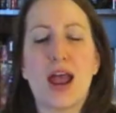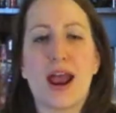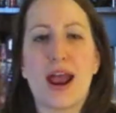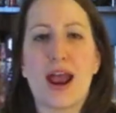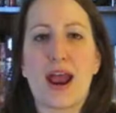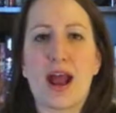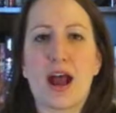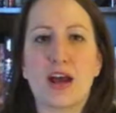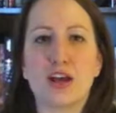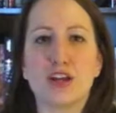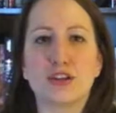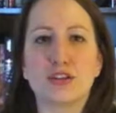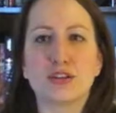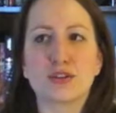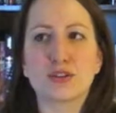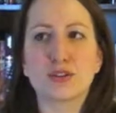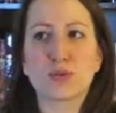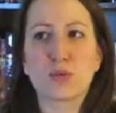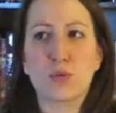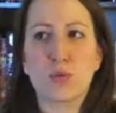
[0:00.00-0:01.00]

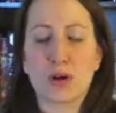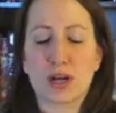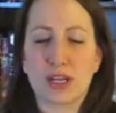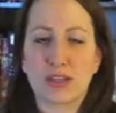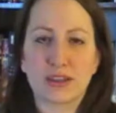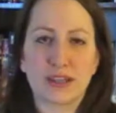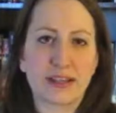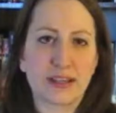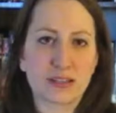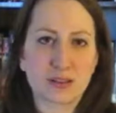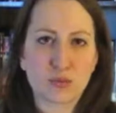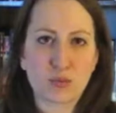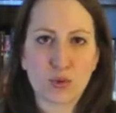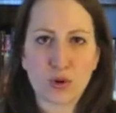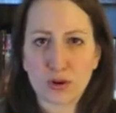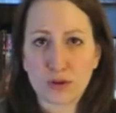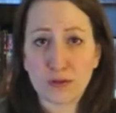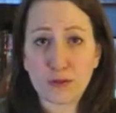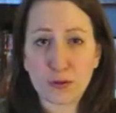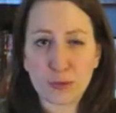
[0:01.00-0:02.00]
and what I think is
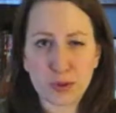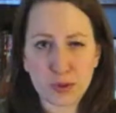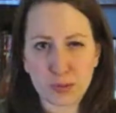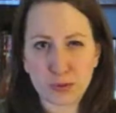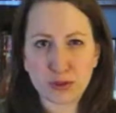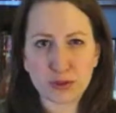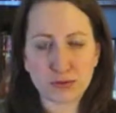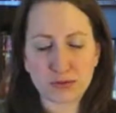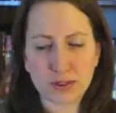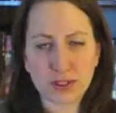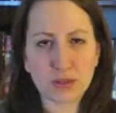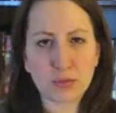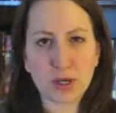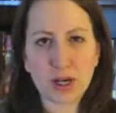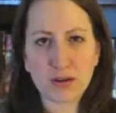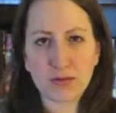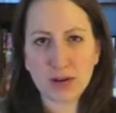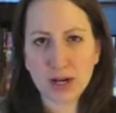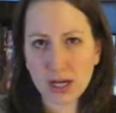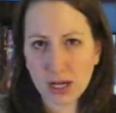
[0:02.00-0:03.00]
important for people to read
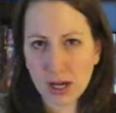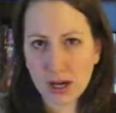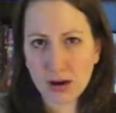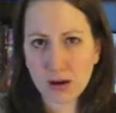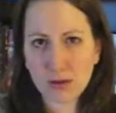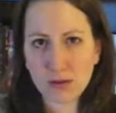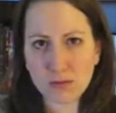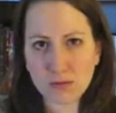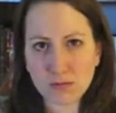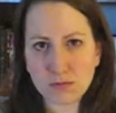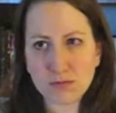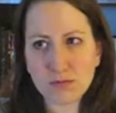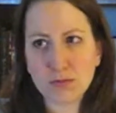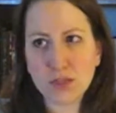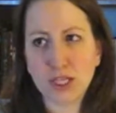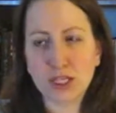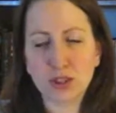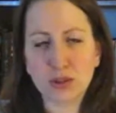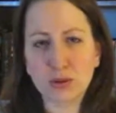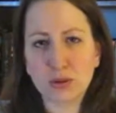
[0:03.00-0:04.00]
about right now,
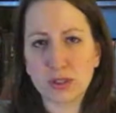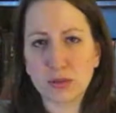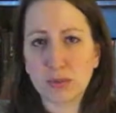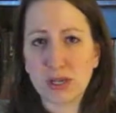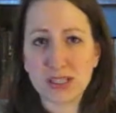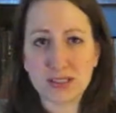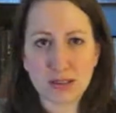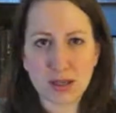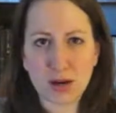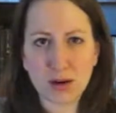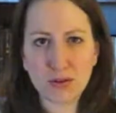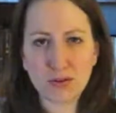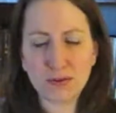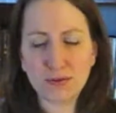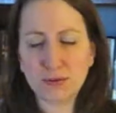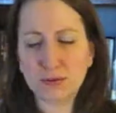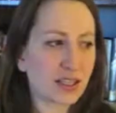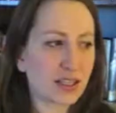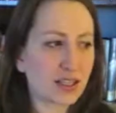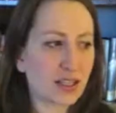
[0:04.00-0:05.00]
including
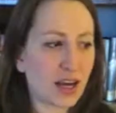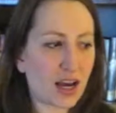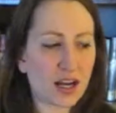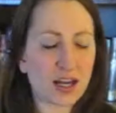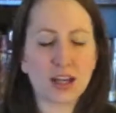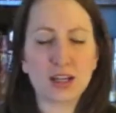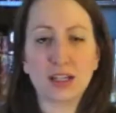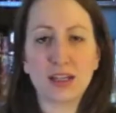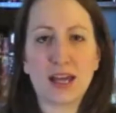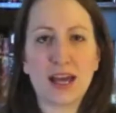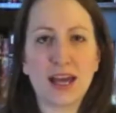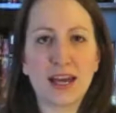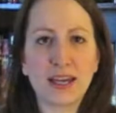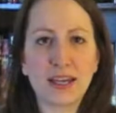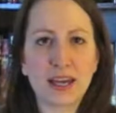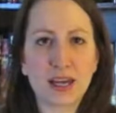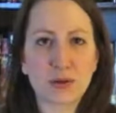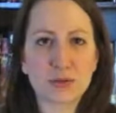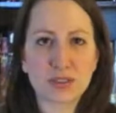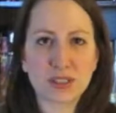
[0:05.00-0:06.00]
myself. Not gonna
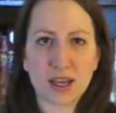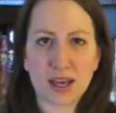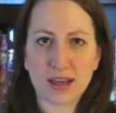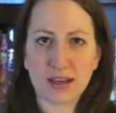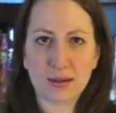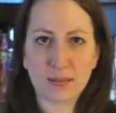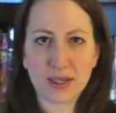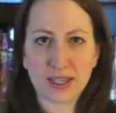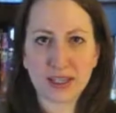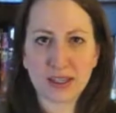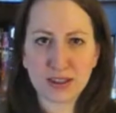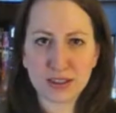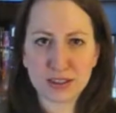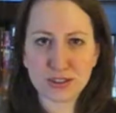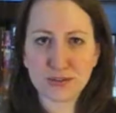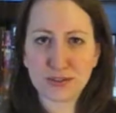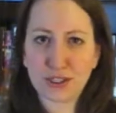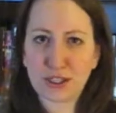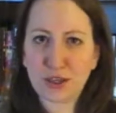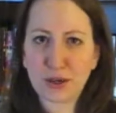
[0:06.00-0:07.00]
lie, I was kind of making
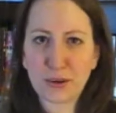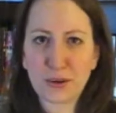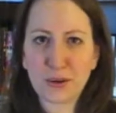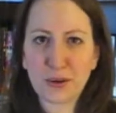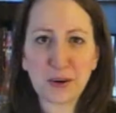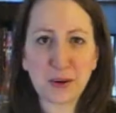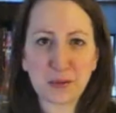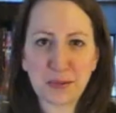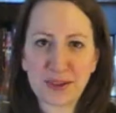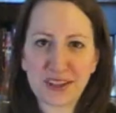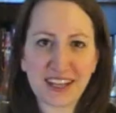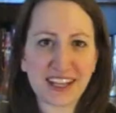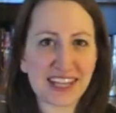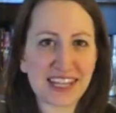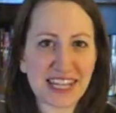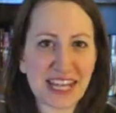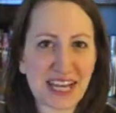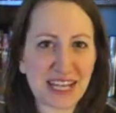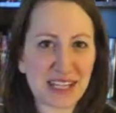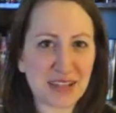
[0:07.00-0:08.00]
this video
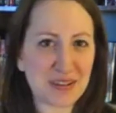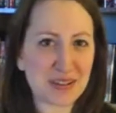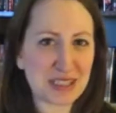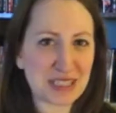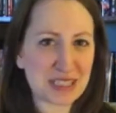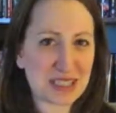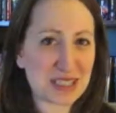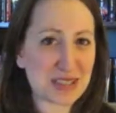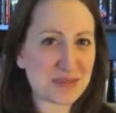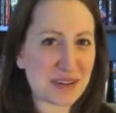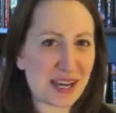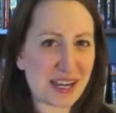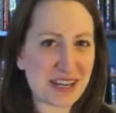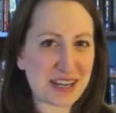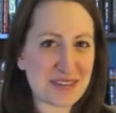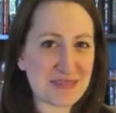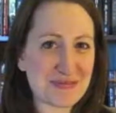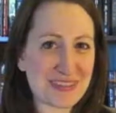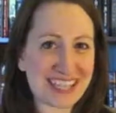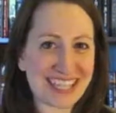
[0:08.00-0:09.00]
hoping that it would
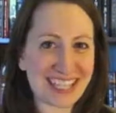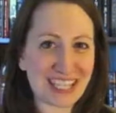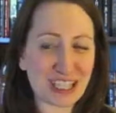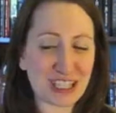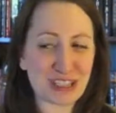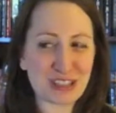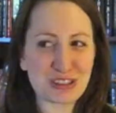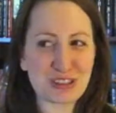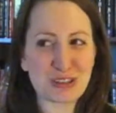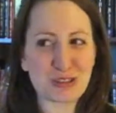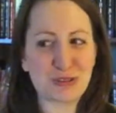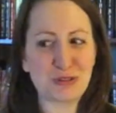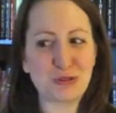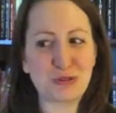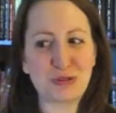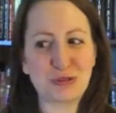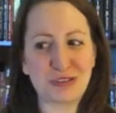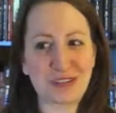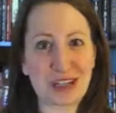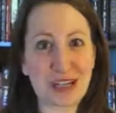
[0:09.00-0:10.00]
inspire me
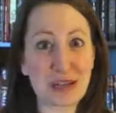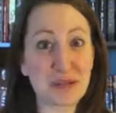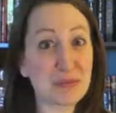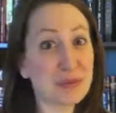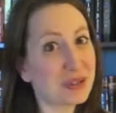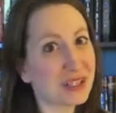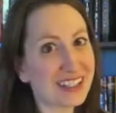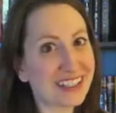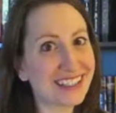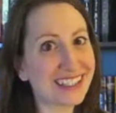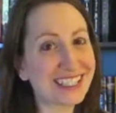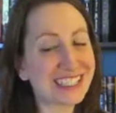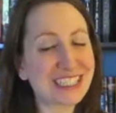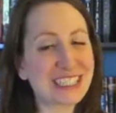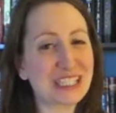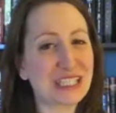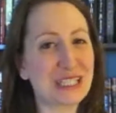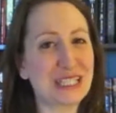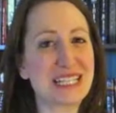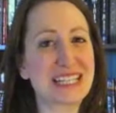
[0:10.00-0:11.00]
to write more,
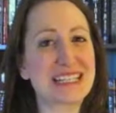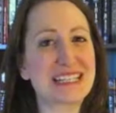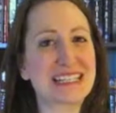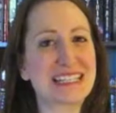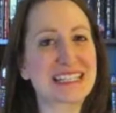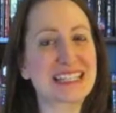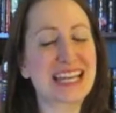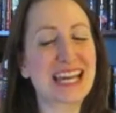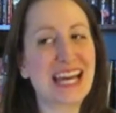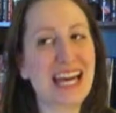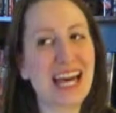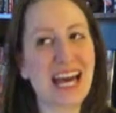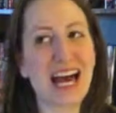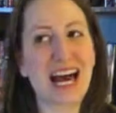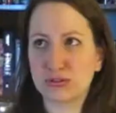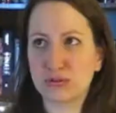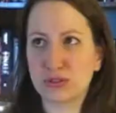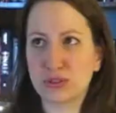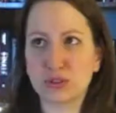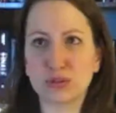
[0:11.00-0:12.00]
because
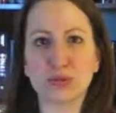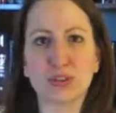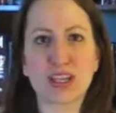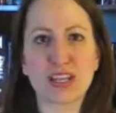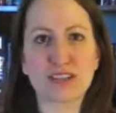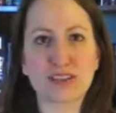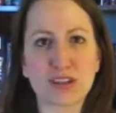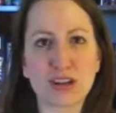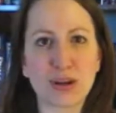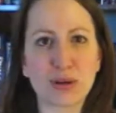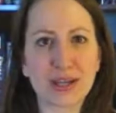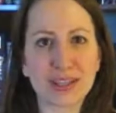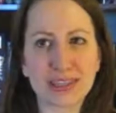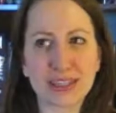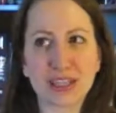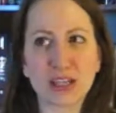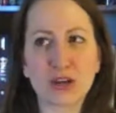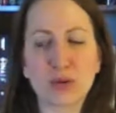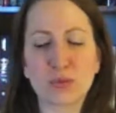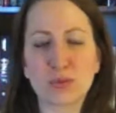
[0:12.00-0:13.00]
2 days ago, I
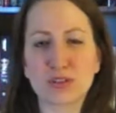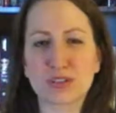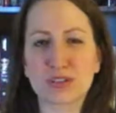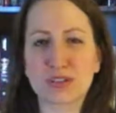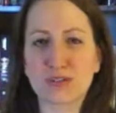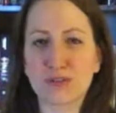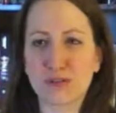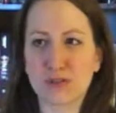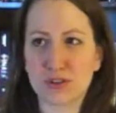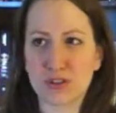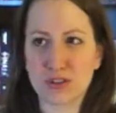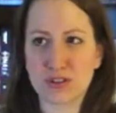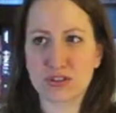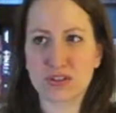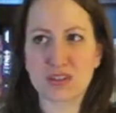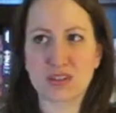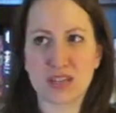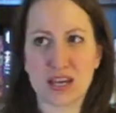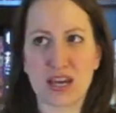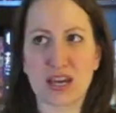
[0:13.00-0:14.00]
think, was the
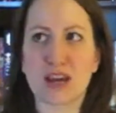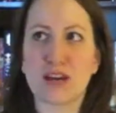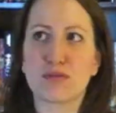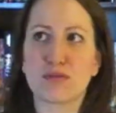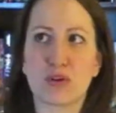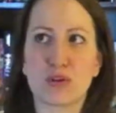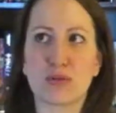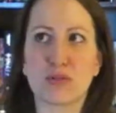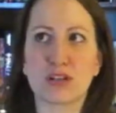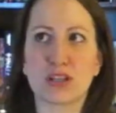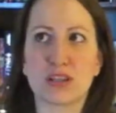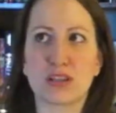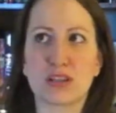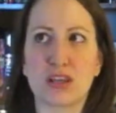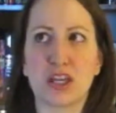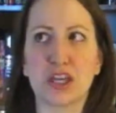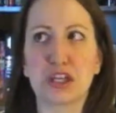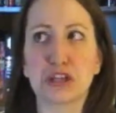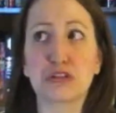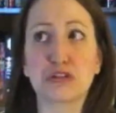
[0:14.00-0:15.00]
first day I wrote in
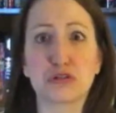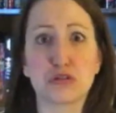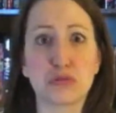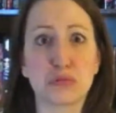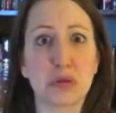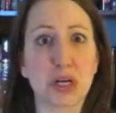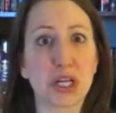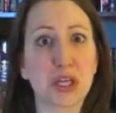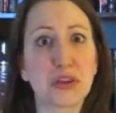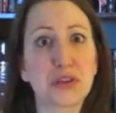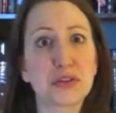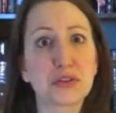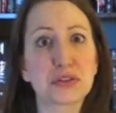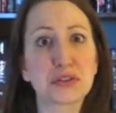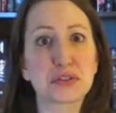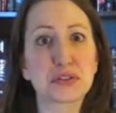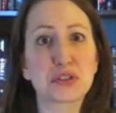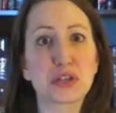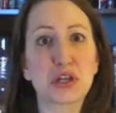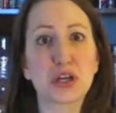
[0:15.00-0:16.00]
like 2
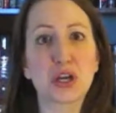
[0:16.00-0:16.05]
months,